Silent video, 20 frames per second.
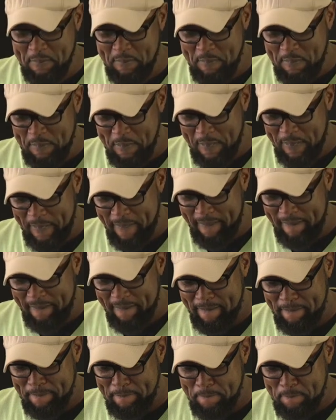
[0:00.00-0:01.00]

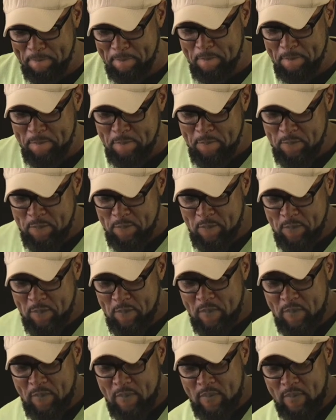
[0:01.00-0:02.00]

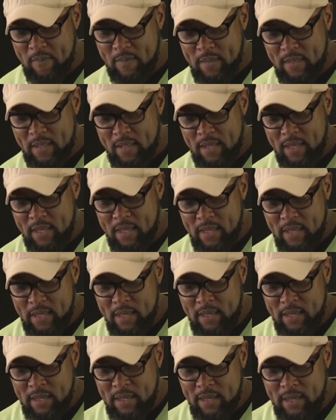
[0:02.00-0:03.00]

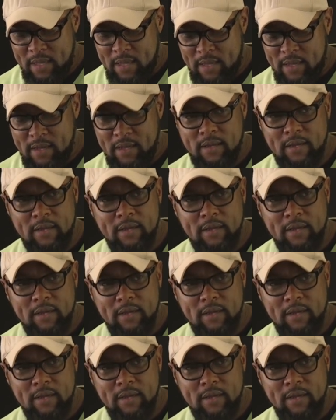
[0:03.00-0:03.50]
(no one is talking)